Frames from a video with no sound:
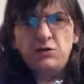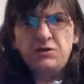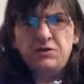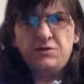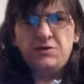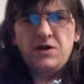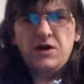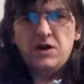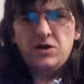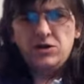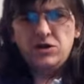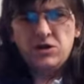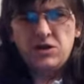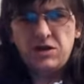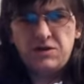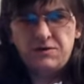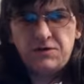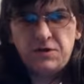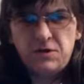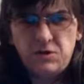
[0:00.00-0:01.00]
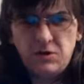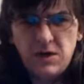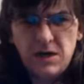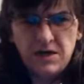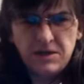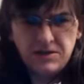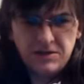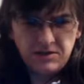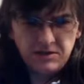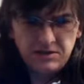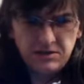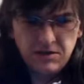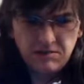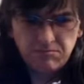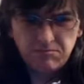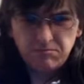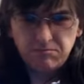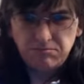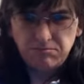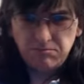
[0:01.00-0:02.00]
undead, you used to
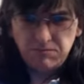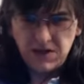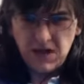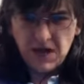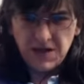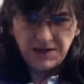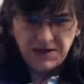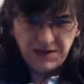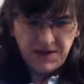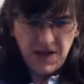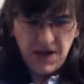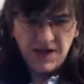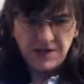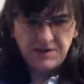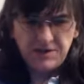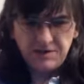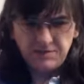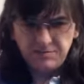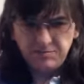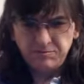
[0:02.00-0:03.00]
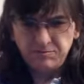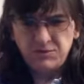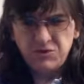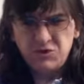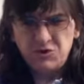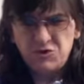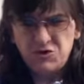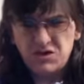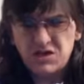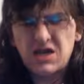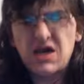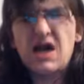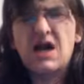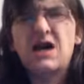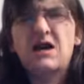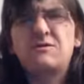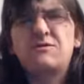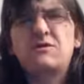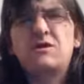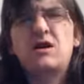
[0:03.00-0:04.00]
have hundreds of
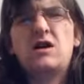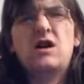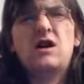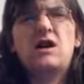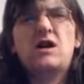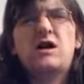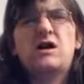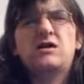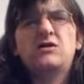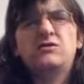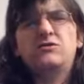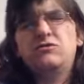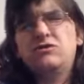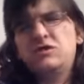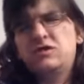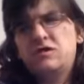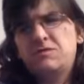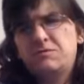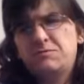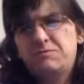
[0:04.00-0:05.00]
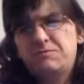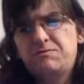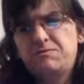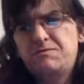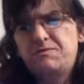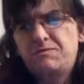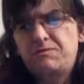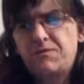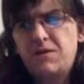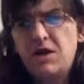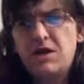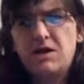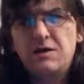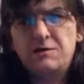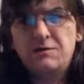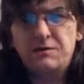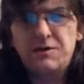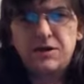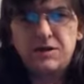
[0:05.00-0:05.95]
figures on the board.